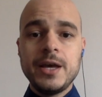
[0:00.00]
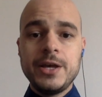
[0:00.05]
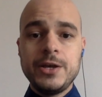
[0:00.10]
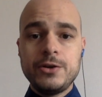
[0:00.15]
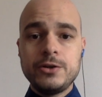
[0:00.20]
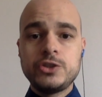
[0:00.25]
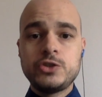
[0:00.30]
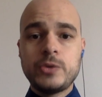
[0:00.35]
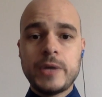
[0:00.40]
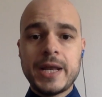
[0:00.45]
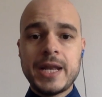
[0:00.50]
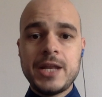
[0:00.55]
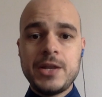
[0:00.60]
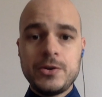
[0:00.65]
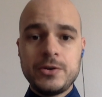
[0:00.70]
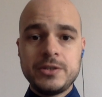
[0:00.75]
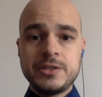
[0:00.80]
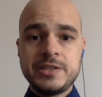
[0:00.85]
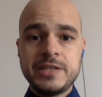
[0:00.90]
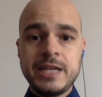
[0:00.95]
you're training
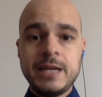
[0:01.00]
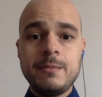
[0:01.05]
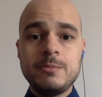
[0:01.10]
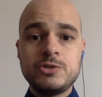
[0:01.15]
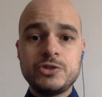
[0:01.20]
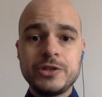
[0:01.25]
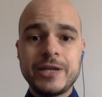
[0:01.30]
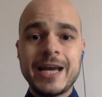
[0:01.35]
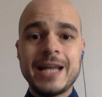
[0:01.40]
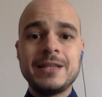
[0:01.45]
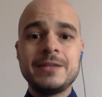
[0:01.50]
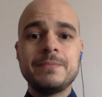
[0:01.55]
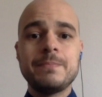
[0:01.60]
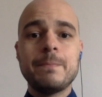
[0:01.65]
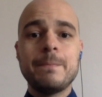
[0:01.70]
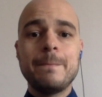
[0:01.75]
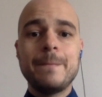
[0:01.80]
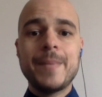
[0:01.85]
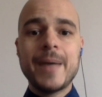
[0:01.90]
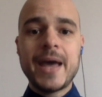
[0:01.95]
your team to get
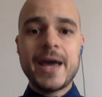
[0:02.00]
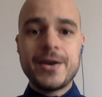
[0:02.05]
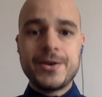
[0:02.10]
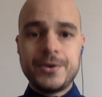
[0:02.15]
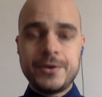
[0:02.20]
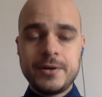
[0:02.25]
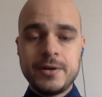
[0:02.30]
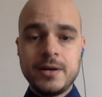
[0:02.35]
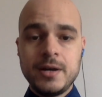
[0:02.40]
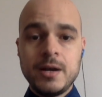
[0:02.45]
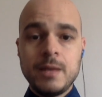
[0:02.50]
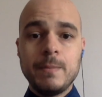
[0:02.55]
better.